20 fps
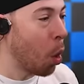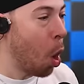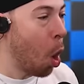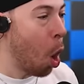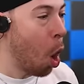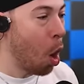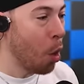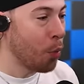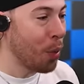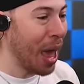
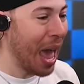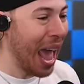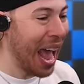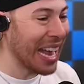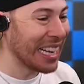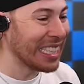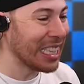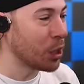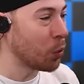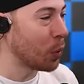all the
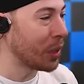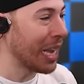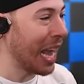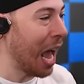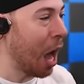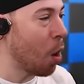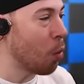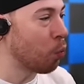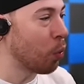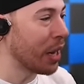exits
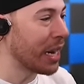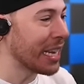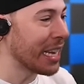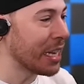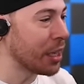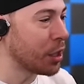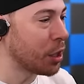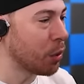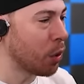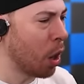without running
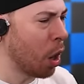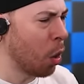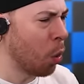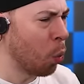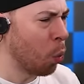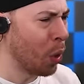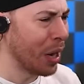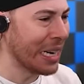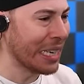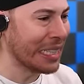into... Oh,
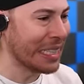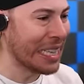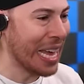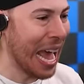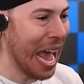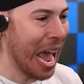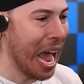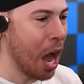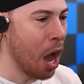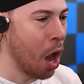what is
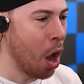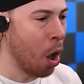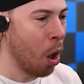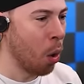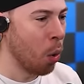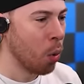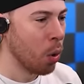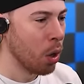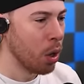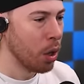that?
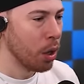Uh-oh.